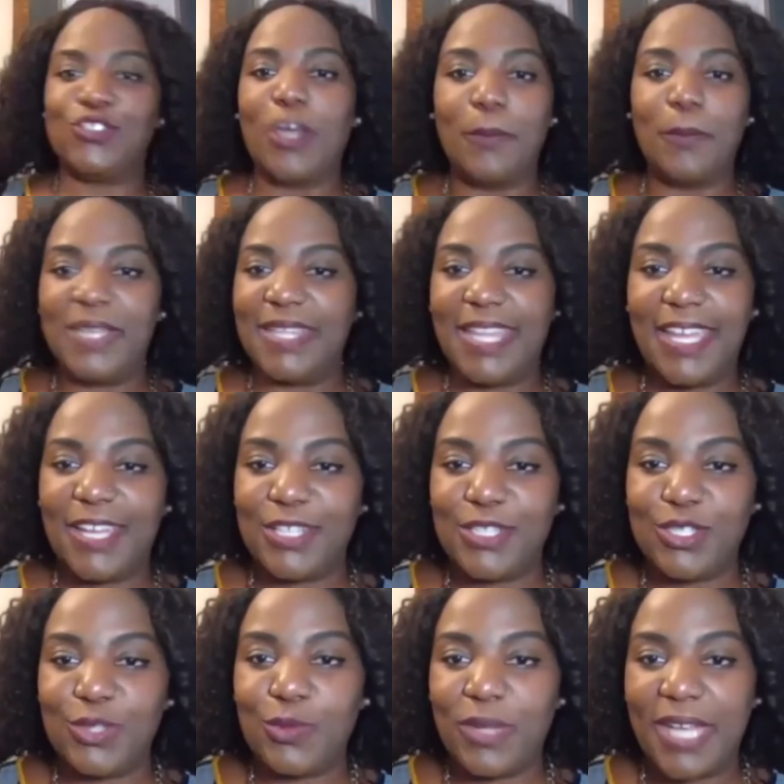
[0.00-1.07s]
in there and
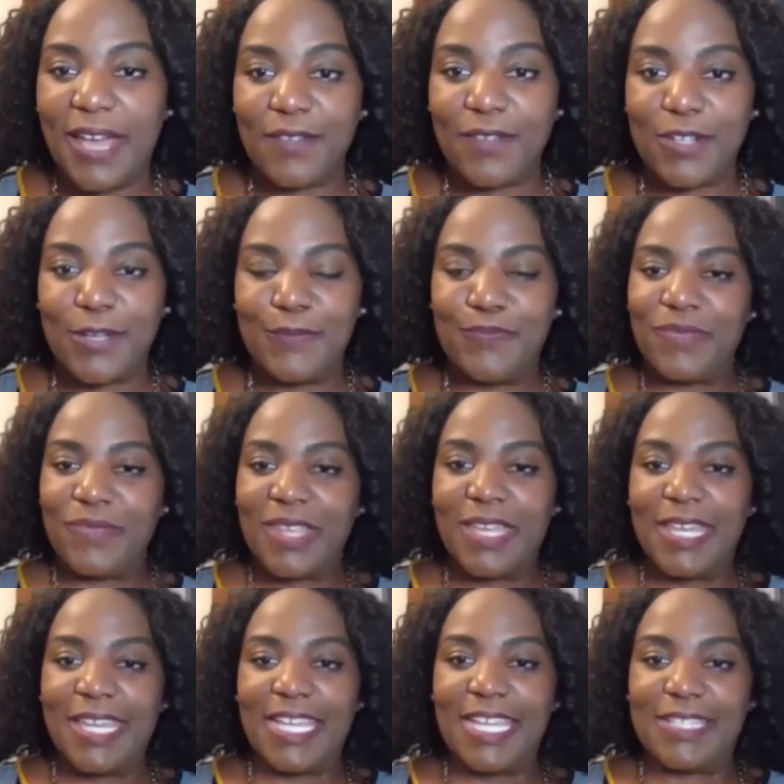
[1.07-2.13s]
do whatever,
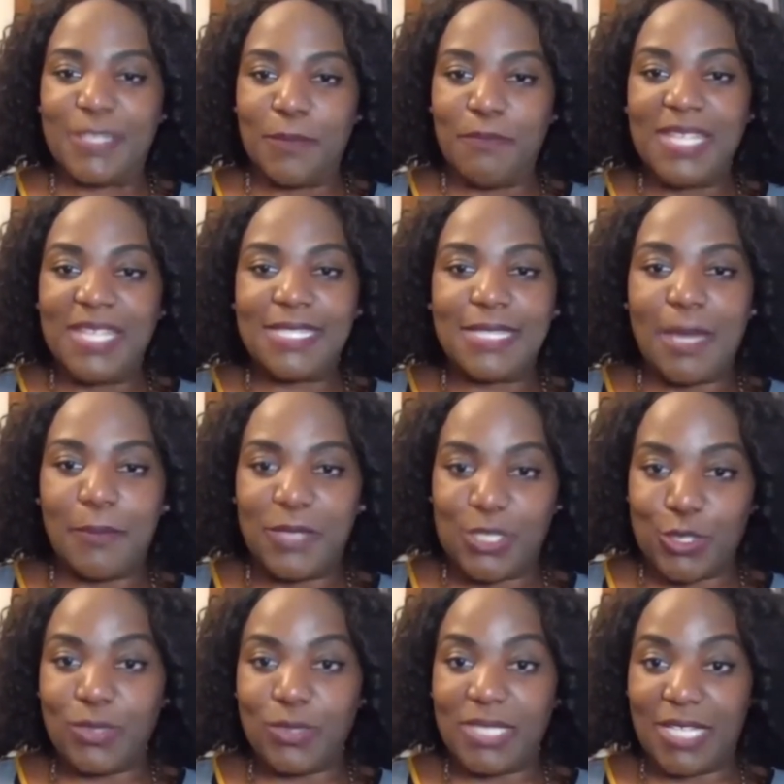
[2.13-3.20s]
it's a missed
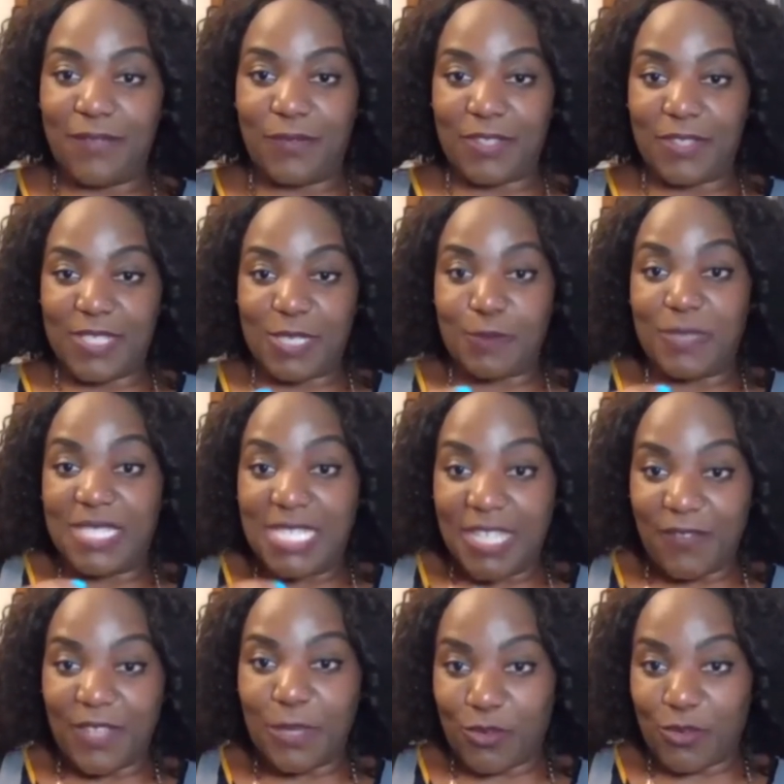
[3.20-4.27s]
opportunity for the
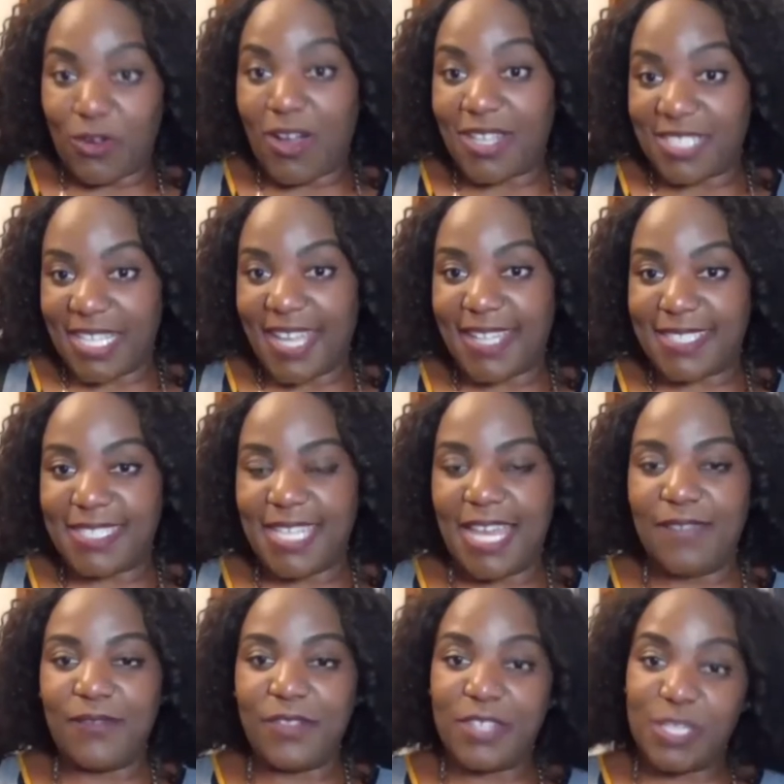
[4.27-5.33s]
specific project
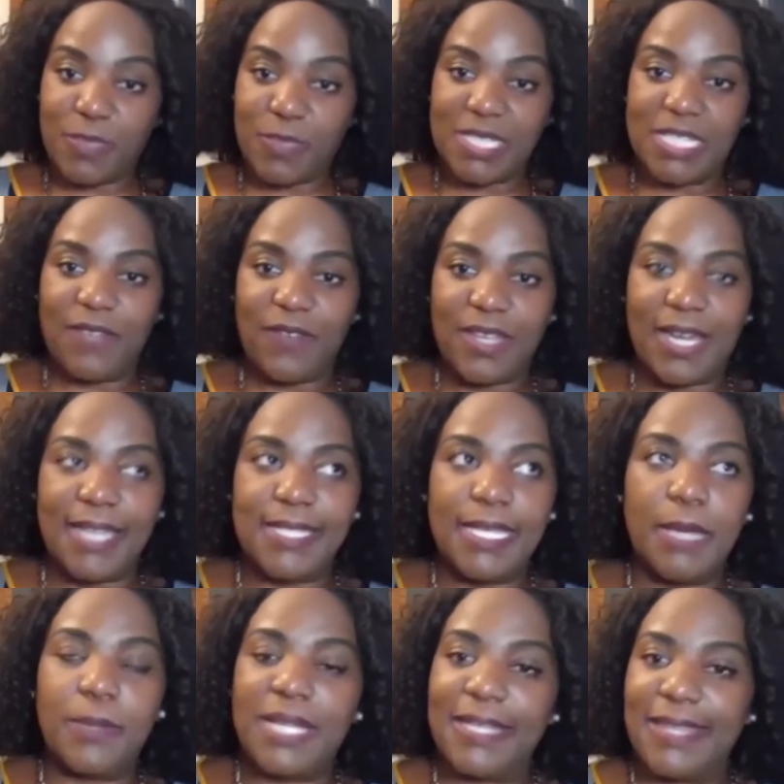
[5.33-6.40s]
and for the specific idea.
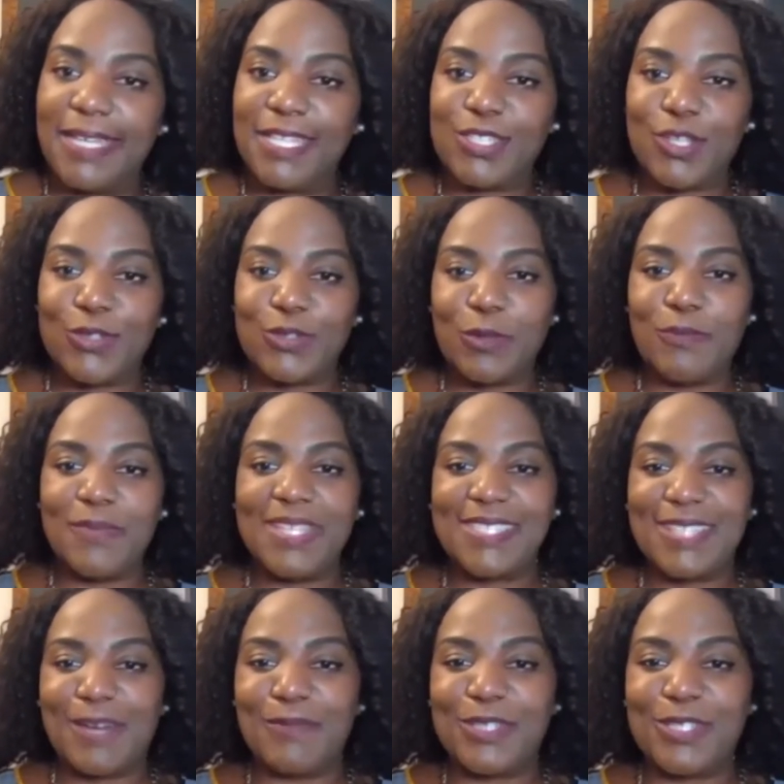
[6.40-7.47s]
But I think it's also a missed
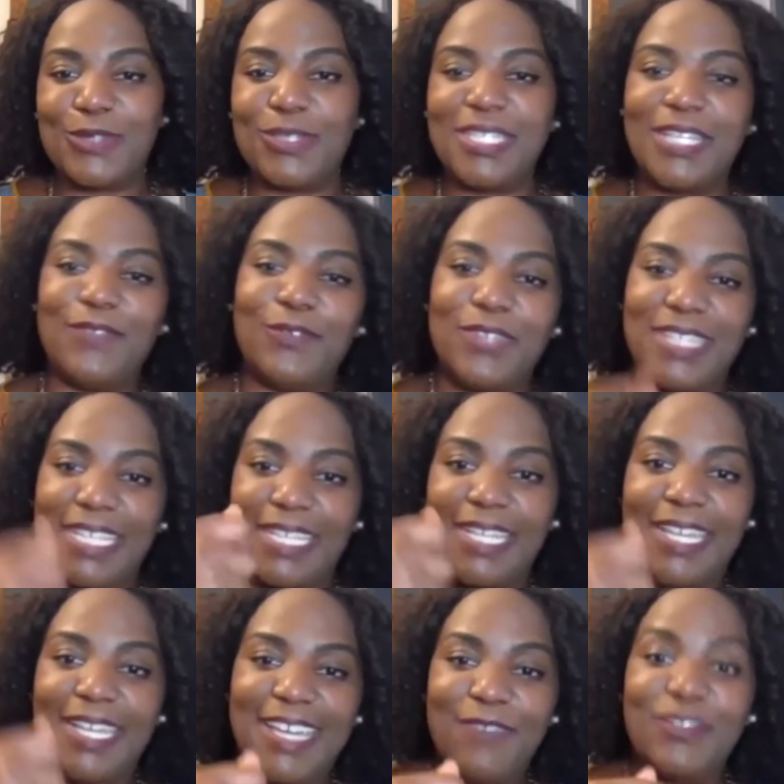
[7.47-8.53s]
opportunity for the
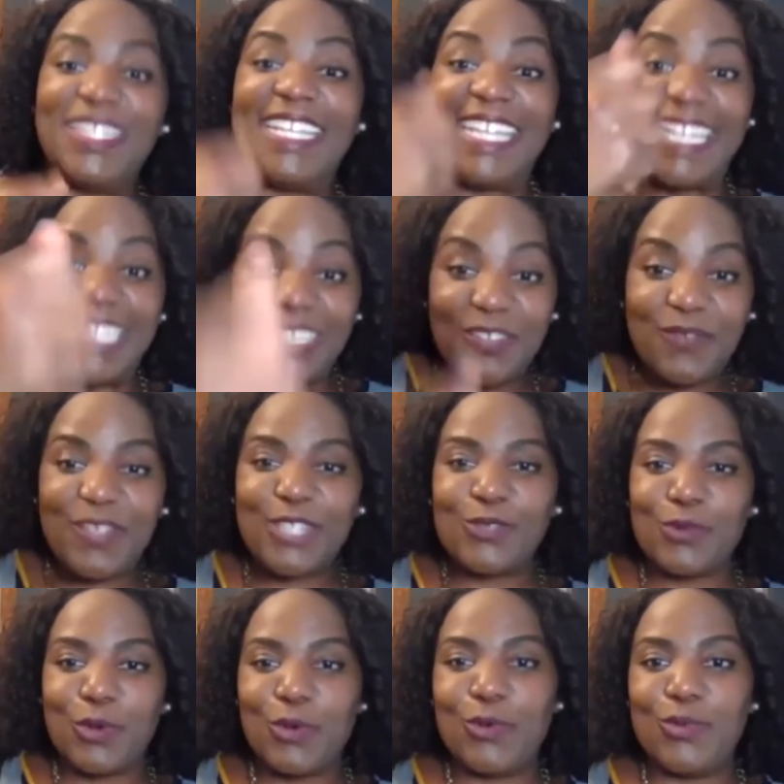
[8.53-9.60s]

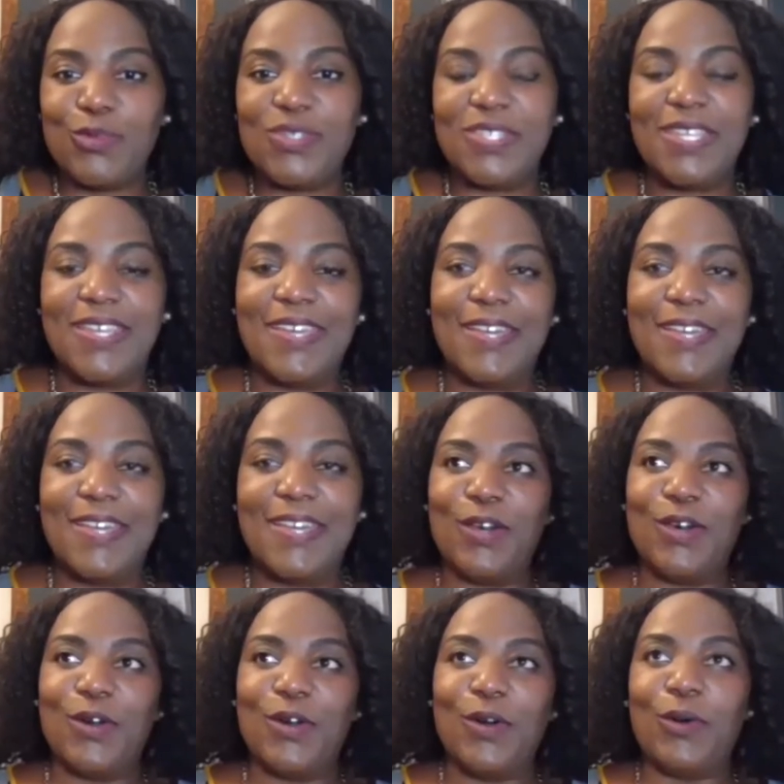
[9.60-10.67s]
individual
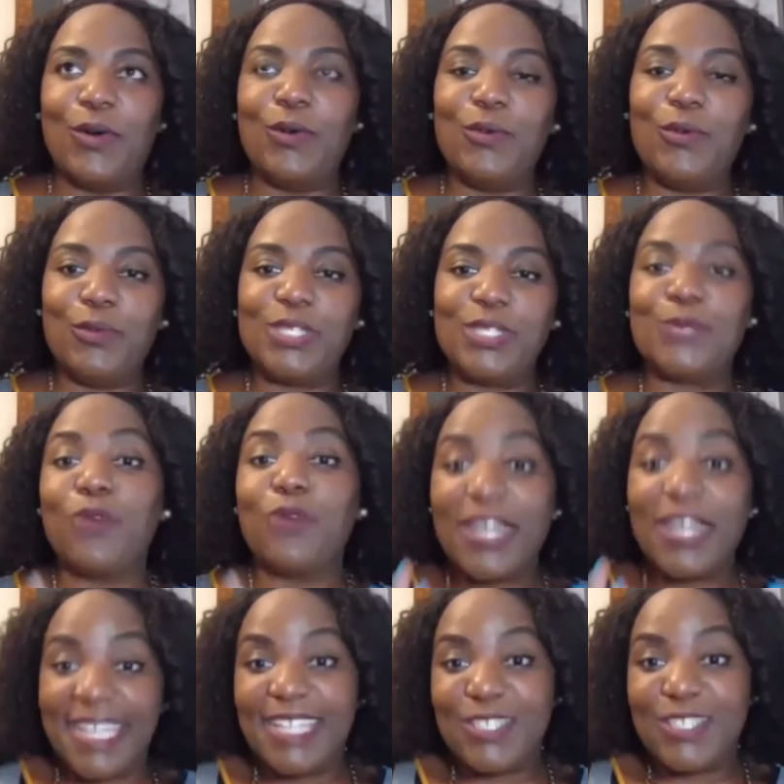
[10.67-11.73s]
who was
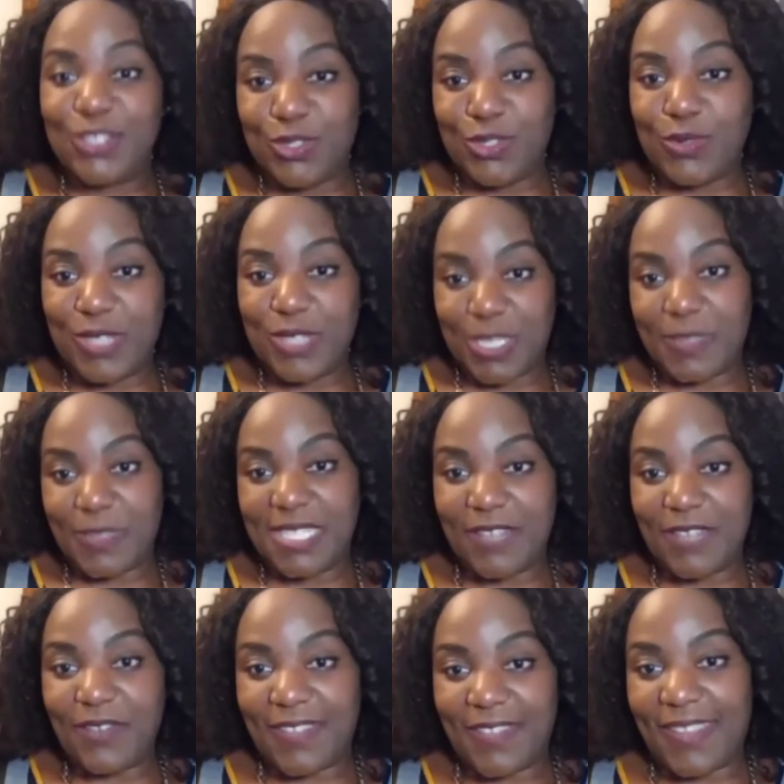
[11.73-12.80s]
brought in to do a
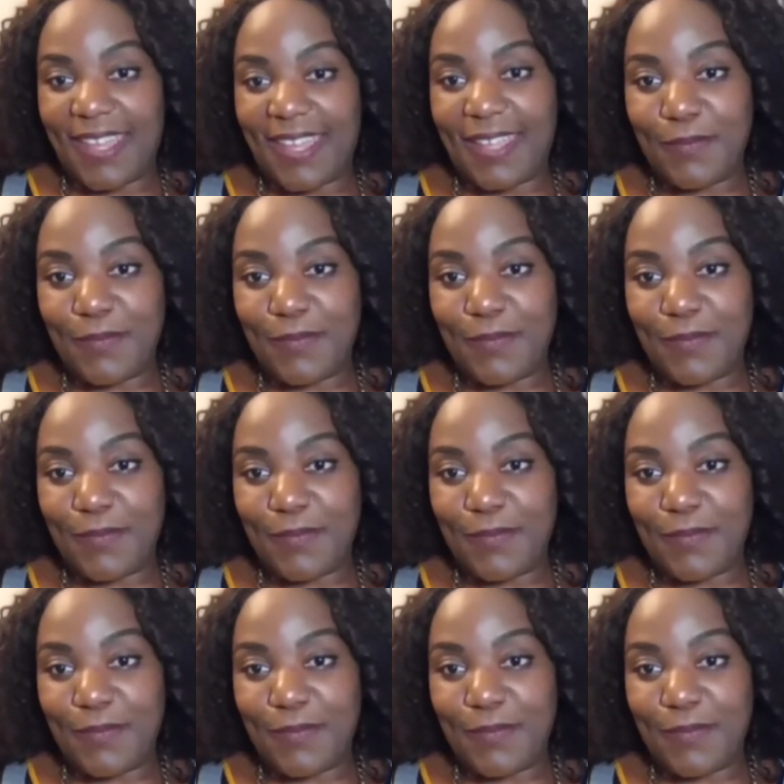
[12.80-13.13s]
specific thing,